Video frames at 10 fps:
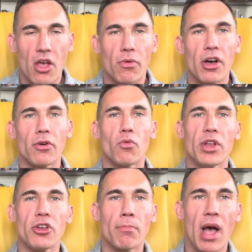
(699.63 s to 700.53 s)
Well,
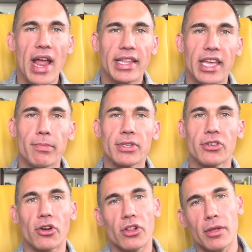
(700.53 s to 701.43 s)
when your mind keeps
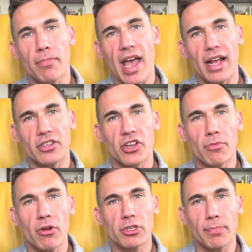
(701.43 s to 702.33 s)
circling back to your
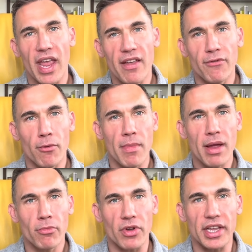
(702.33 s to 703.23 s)
most painful
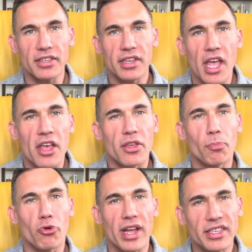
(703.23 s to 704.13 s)
memories, the
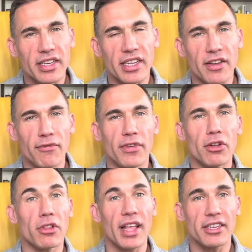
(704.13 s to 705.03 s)
present can
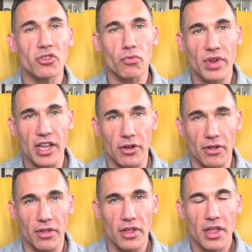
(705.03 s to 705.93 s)
feel less real.
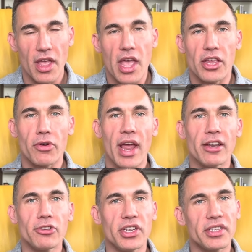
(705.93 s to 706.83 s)
Your
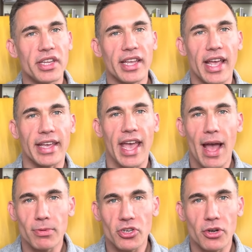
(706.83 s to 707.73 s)
energies can get
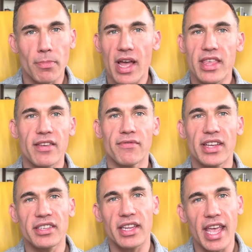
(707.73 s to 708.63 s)
captured by the
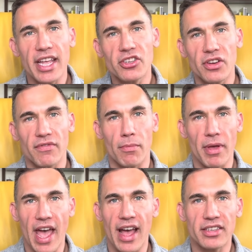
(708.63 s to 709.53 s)
investigation of the
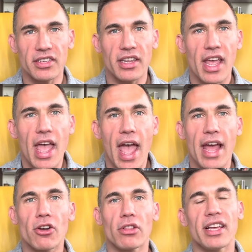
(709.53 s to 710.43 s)
past
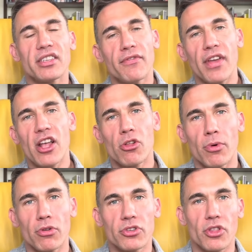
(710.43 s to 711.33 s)
and are less
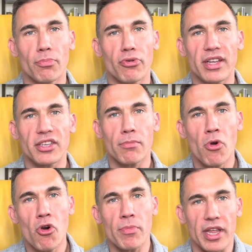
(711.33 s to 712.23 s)
available to the present
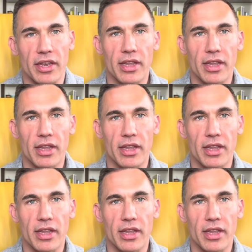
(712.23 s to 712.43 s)
moment.